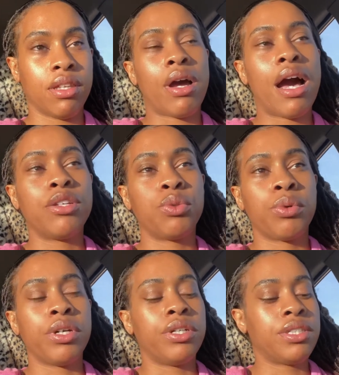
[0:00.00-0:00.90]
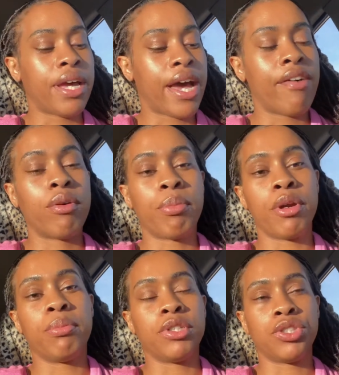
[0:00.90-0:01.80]
God's word to have a
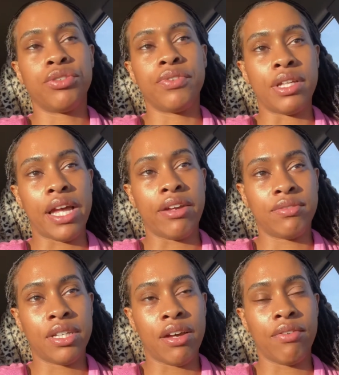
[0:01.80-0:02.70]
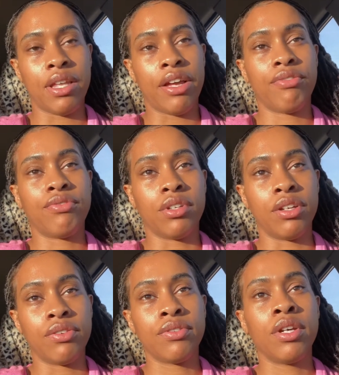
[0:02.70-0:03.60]
purpose-driven life, to have a life full of